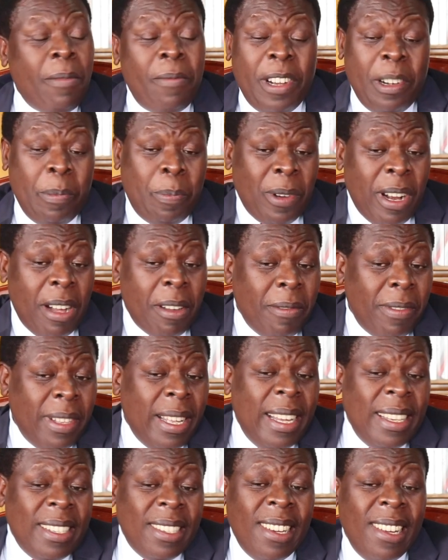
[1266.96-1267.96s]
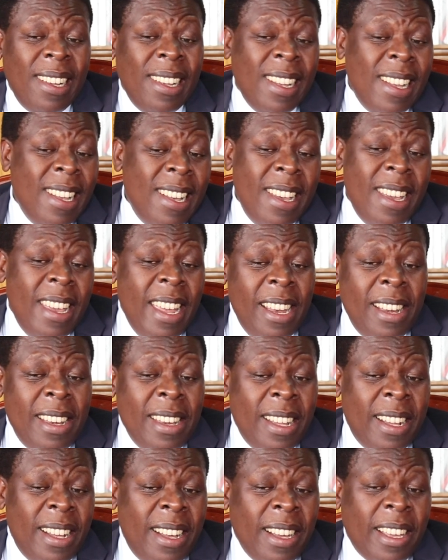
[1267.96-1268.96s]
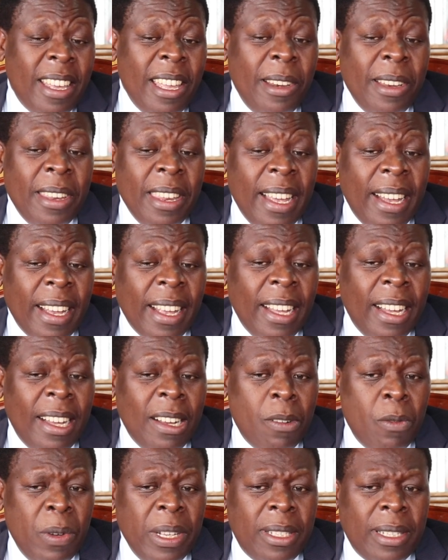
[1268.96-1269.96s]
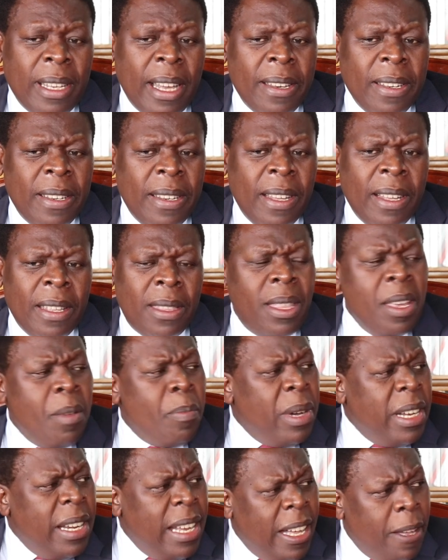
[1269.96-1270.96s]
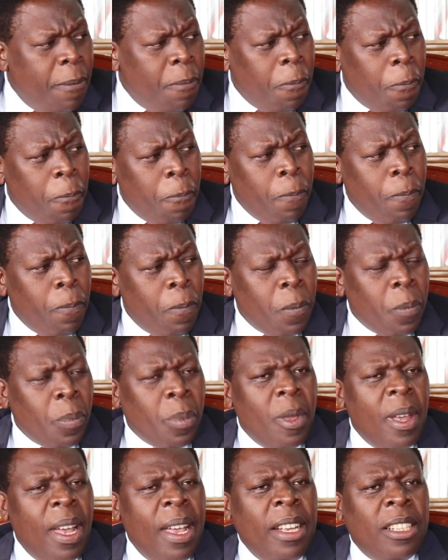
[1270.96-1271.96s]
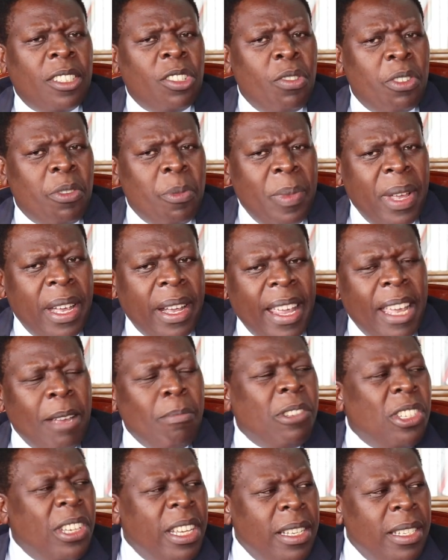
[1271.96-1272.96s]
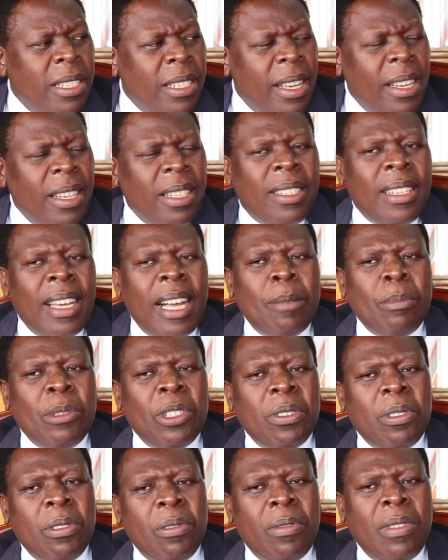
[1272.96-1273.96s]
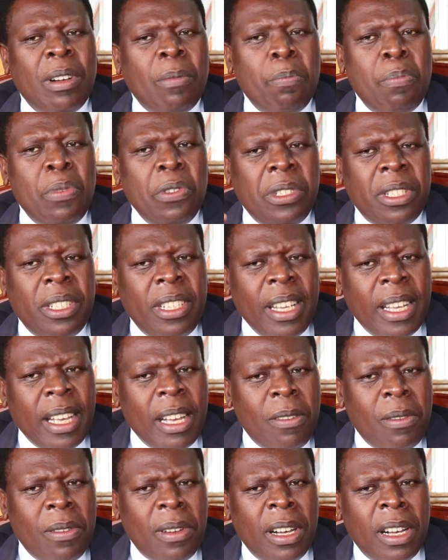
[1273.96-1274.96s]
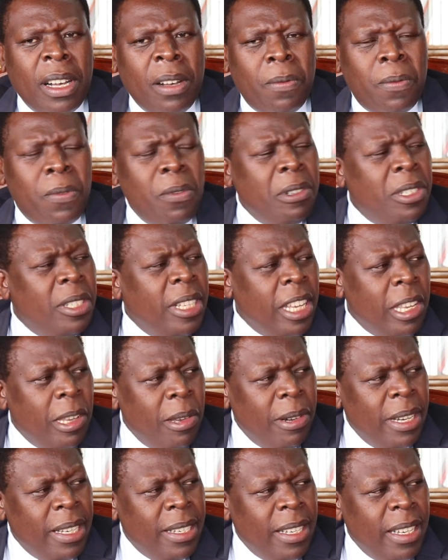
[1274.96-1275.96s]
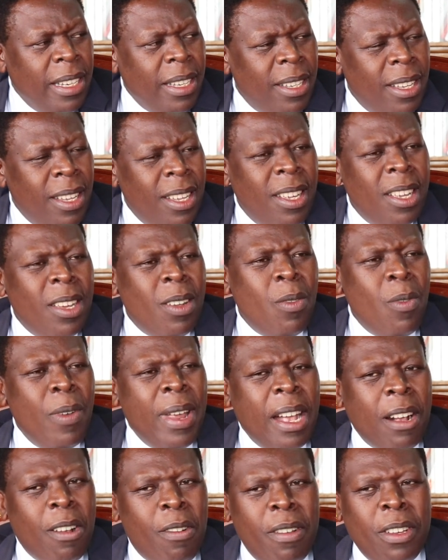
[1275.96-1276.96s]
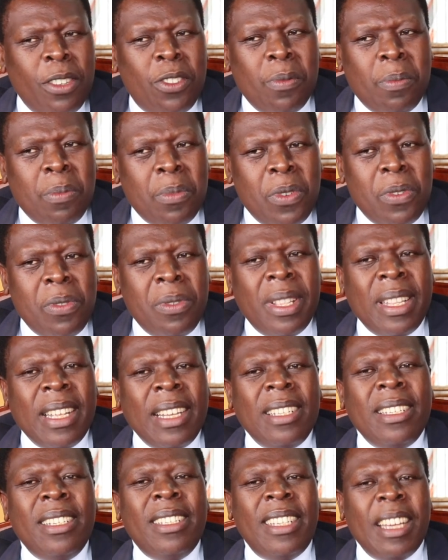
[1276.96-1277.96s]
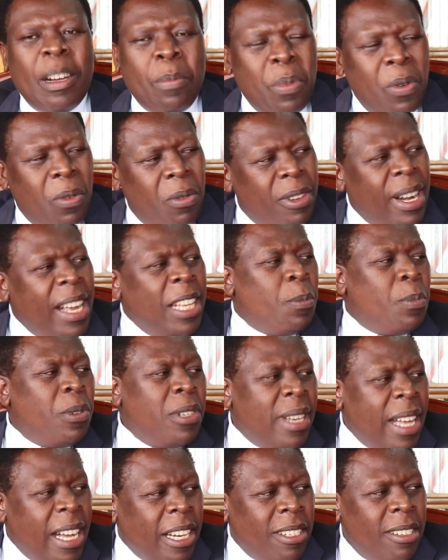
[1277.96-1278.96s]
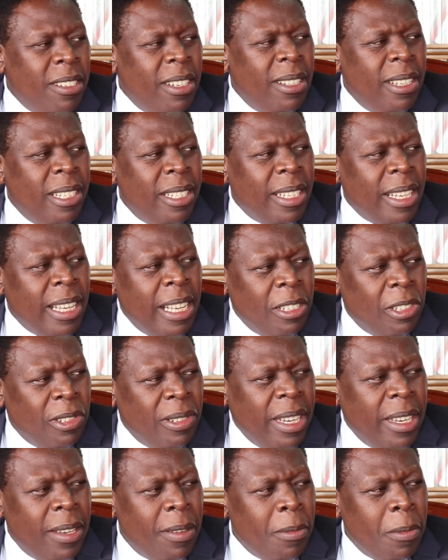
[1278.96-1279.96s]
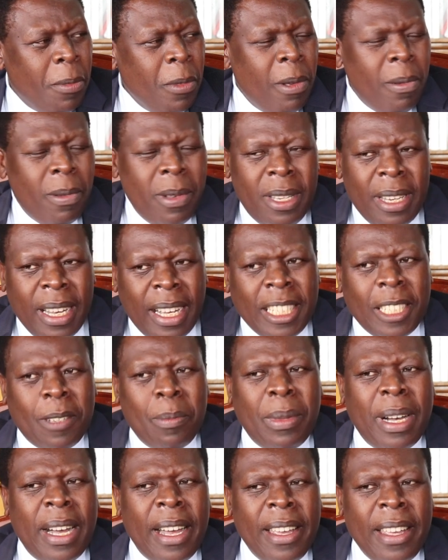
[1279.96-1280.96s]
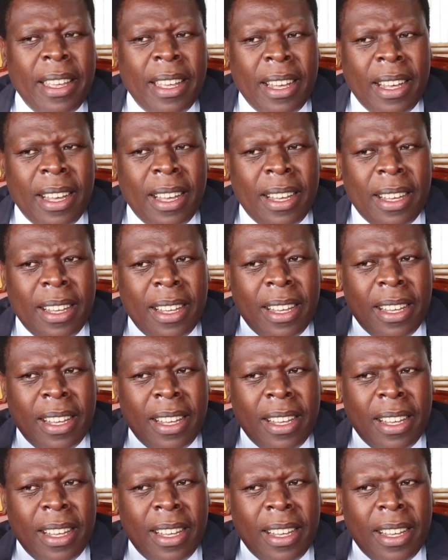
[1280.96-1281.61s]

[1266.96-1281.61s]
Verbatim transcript: I'm very proud of that. In uh, Kirinyaga, we started a uh, Thiba dam. It's going to be a game changer in terms of uh, boosting our uh, food security. We are going to more than double rice production in this country just by uh,